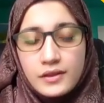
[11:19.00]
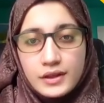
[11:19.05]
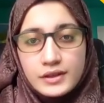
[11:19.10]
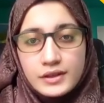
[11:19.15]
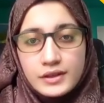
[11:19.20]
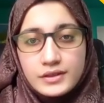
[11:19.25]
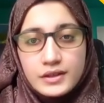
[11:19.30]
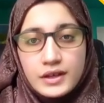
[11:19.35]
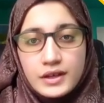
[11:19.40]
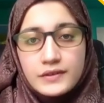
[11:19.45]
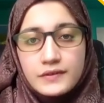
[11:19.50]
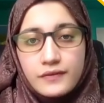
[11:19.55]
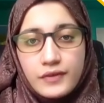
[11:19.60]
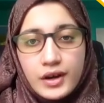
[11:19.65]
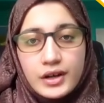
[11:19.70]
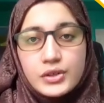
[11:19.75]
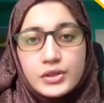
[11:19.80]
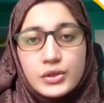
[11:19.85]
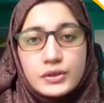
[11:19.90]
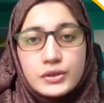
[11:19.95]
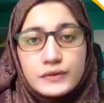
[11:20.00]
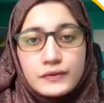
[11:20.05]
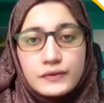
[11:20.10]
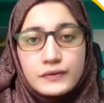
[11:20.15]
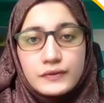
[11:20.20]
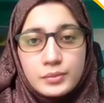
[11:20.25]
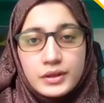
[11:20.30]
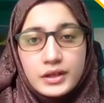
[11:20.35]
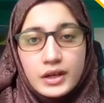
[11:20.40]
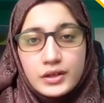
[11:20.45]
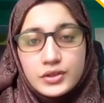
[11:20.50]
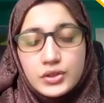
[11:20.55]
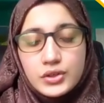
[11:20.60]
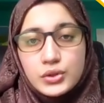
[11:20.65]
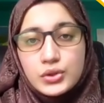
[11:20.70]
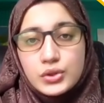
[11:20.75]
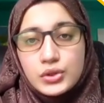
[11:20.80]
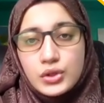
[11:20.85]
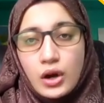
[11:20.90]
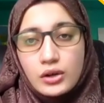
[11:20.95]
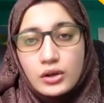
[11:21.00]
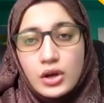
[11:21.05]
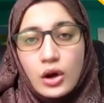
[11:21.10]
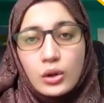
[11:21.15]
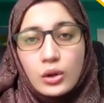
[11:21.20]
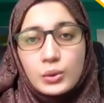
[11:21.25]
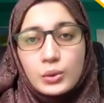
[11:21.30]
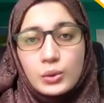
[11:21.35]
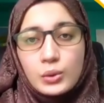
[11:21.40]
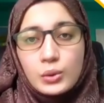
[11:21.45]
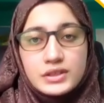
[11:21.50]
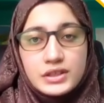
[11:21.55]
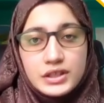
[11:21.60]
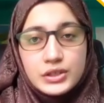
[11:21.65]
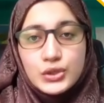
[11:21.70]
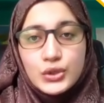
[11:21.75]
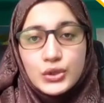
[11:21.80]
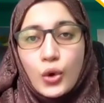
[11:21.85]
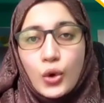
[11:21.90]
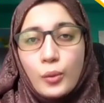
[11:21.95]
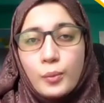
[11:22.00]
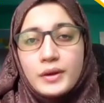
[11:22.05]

This is very useful because you do not always need to